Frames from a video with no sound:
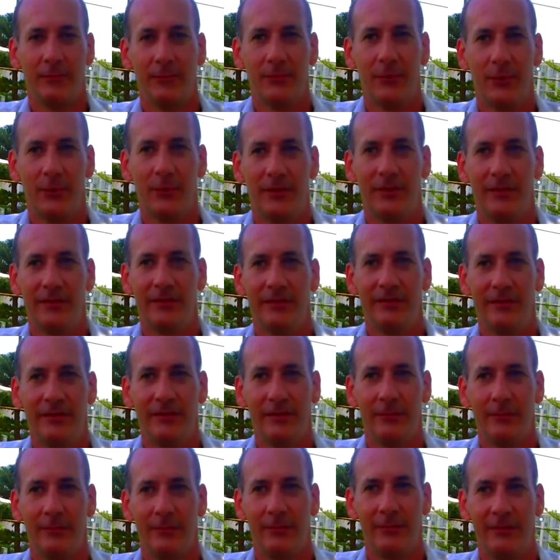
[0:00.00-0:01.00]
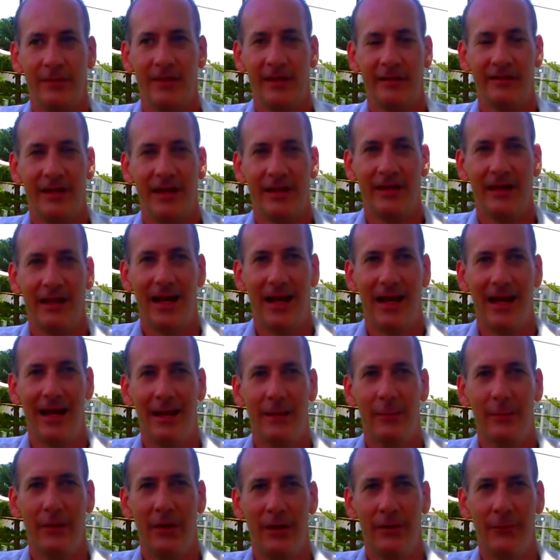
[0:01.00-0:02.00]
probably 16 to
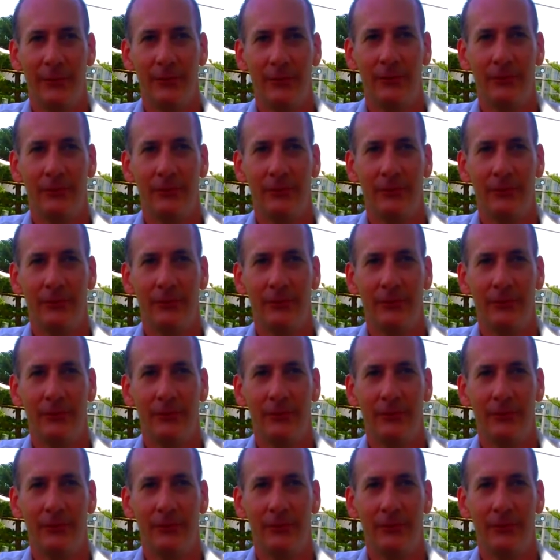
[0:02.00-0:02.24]
18 people.